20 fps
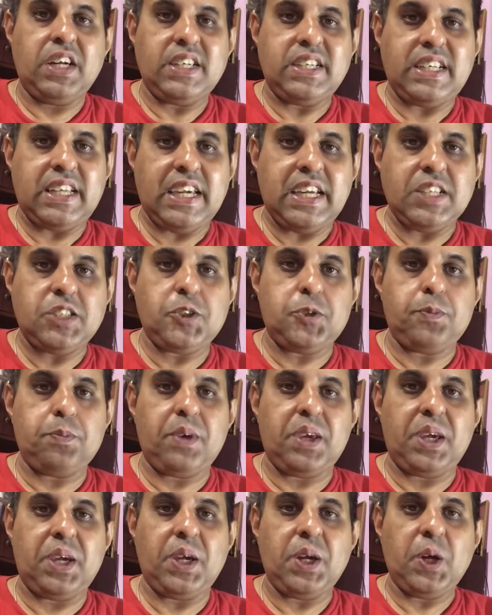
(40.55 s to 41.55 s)
teach
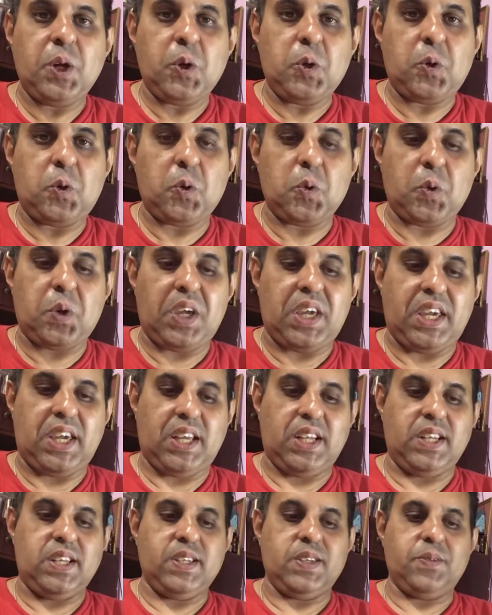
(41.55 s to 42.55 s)
me to
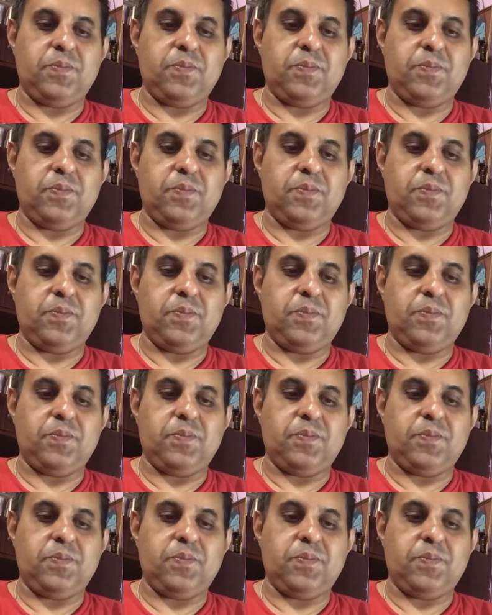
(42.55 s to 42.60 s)
heal.